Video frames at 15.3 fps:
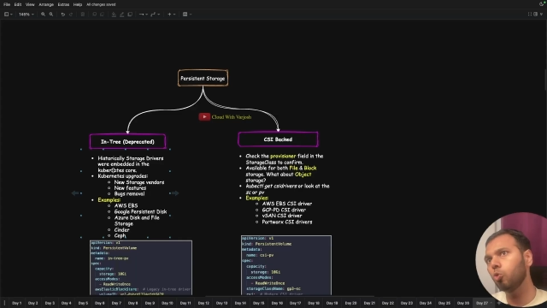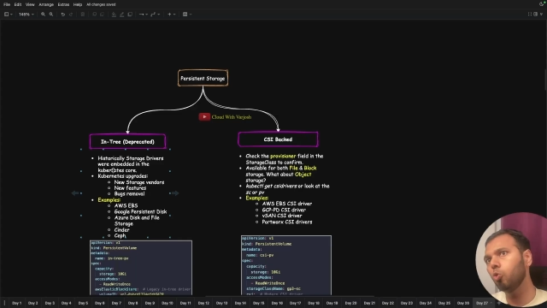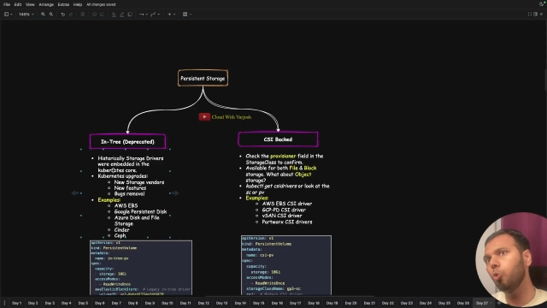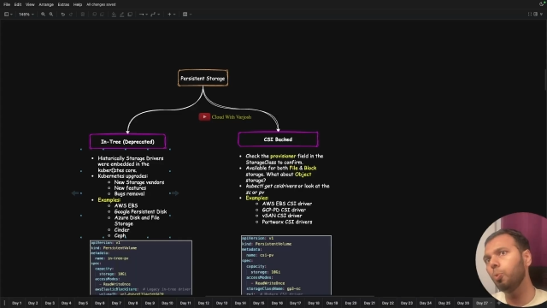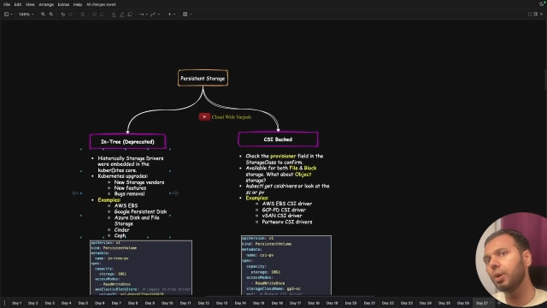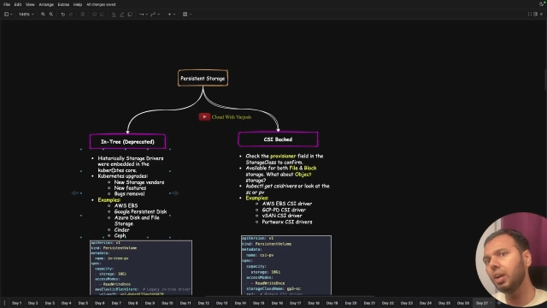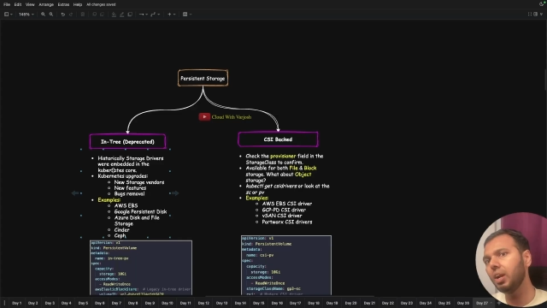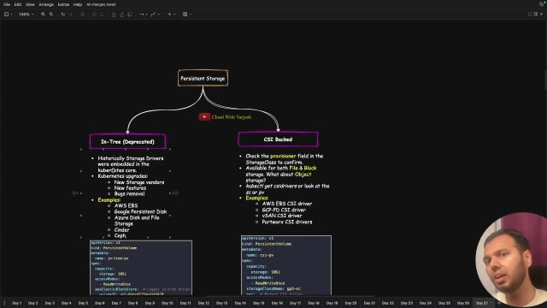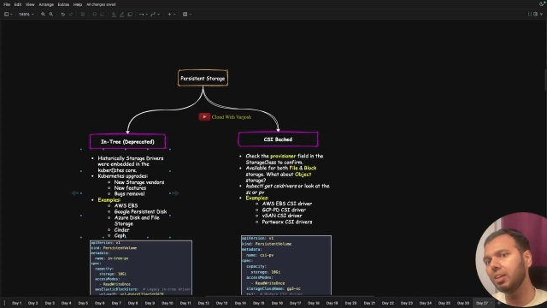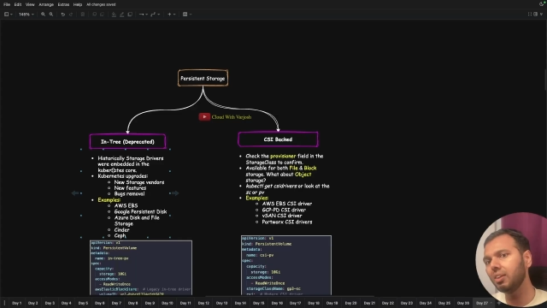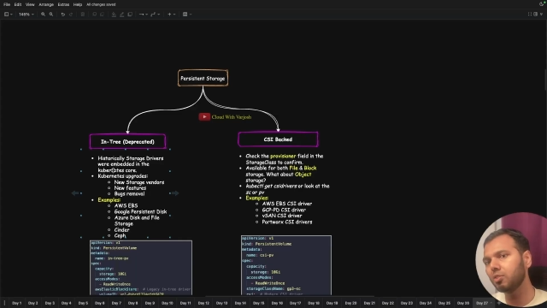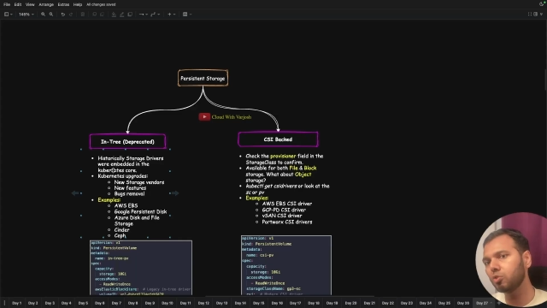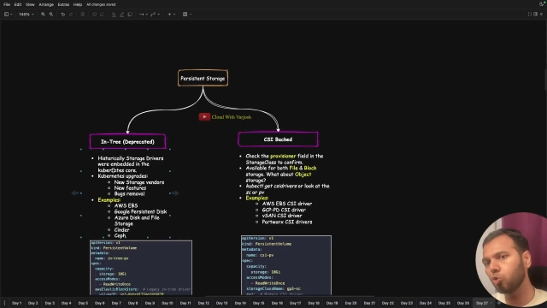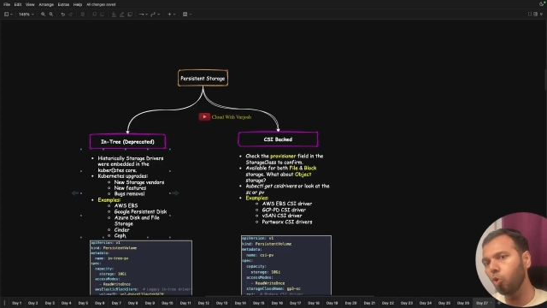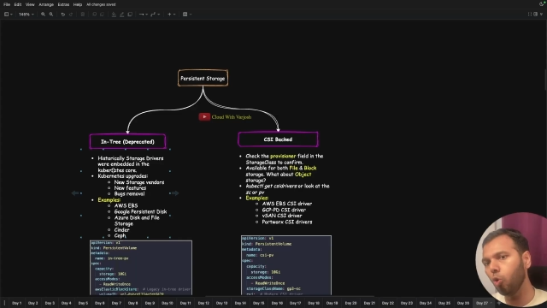
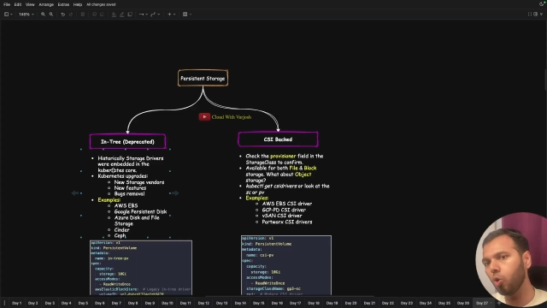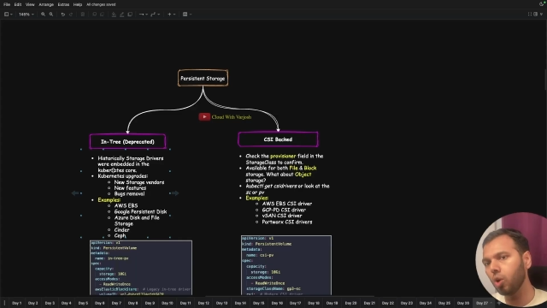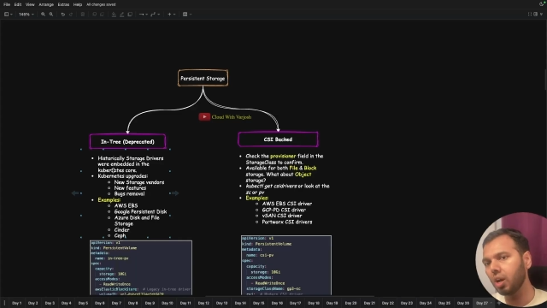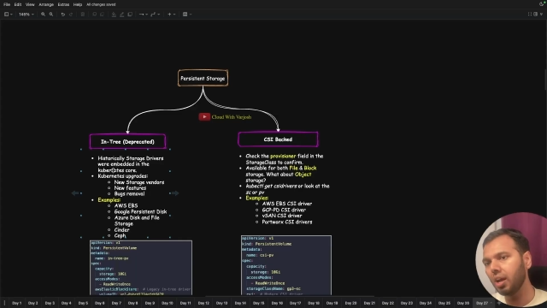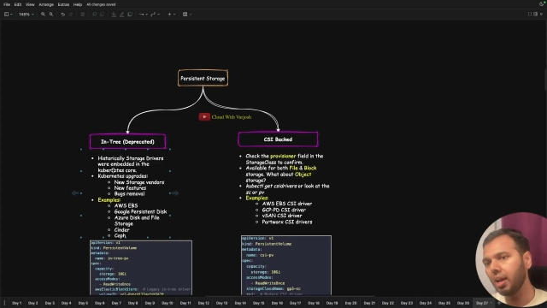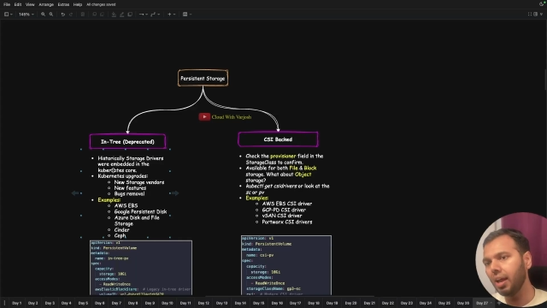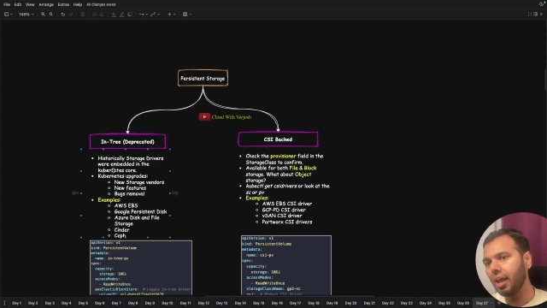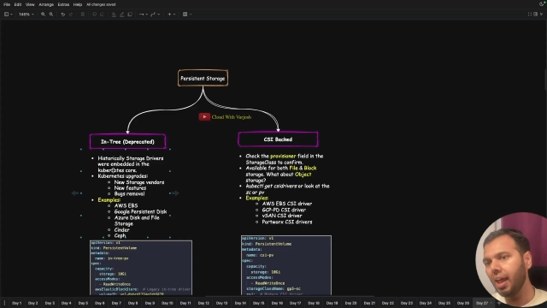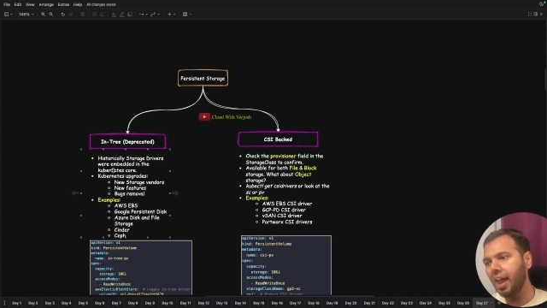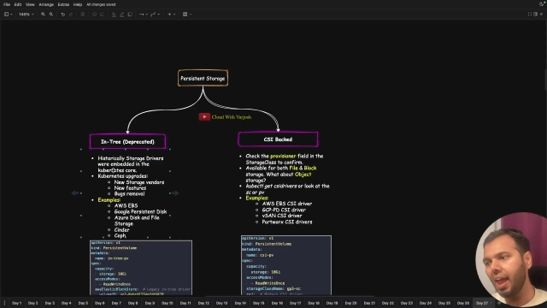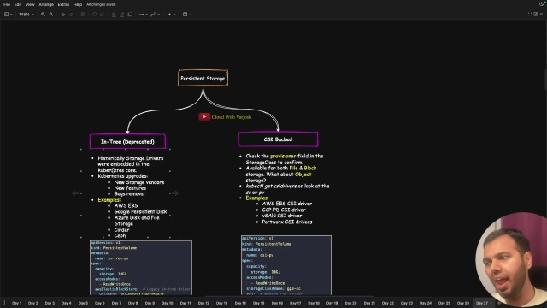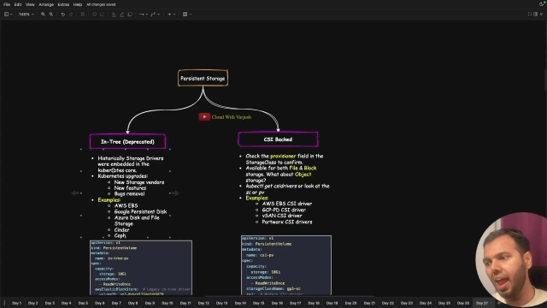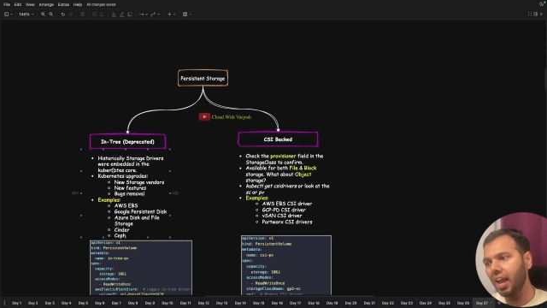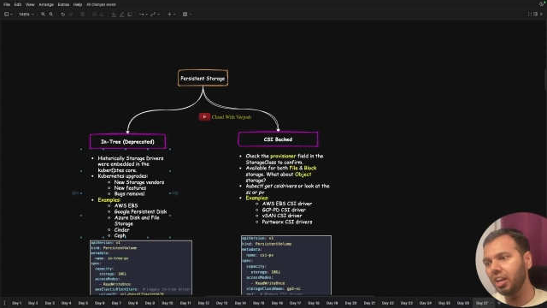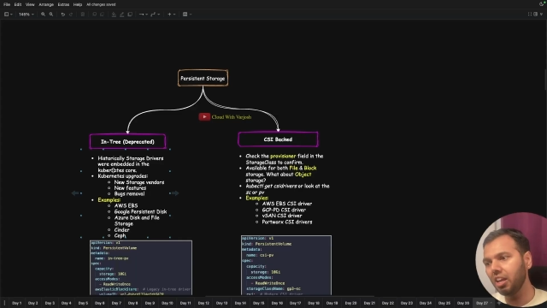Kubernetes core.
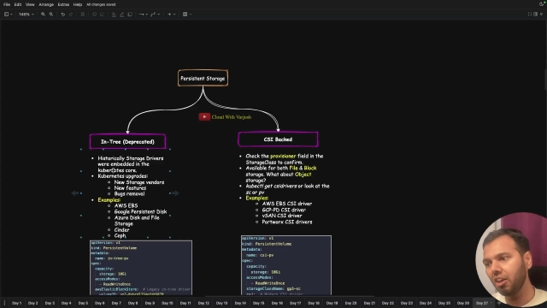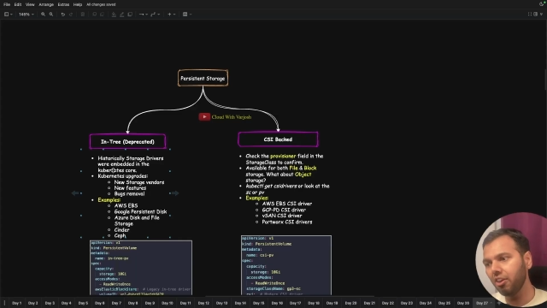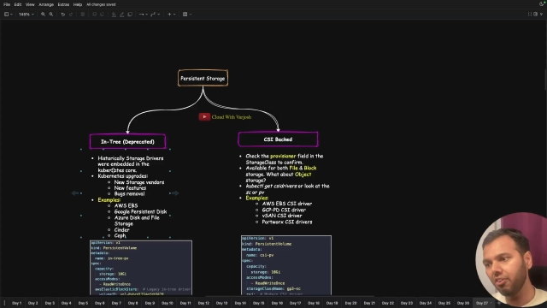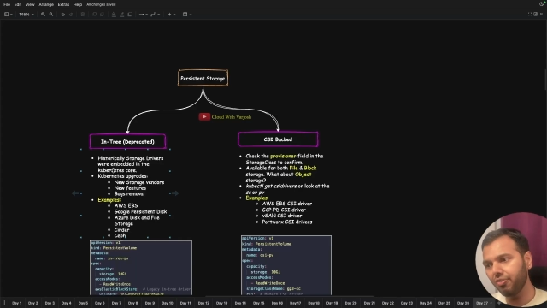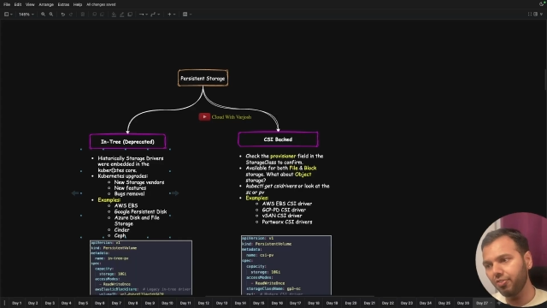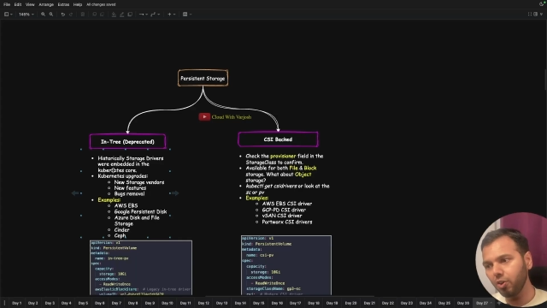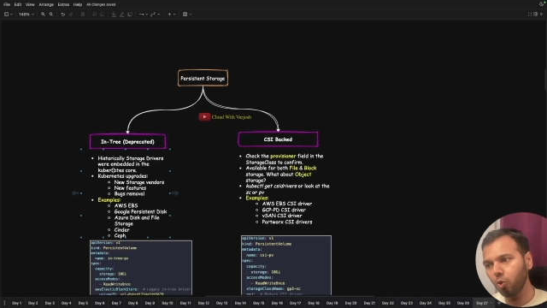And if